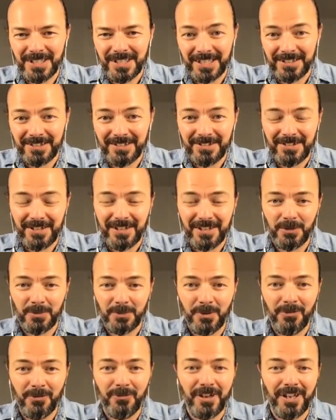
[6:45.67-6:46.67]
and thank you
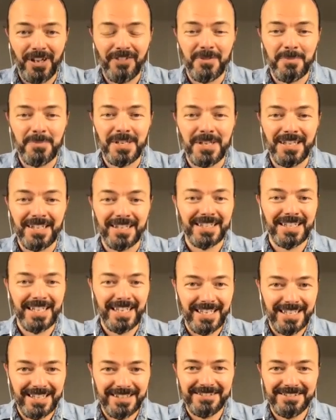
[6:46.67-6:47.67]
both for having me
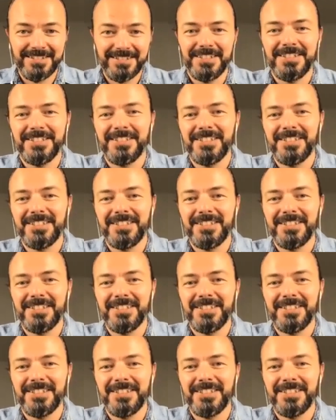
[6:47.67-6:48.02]
again.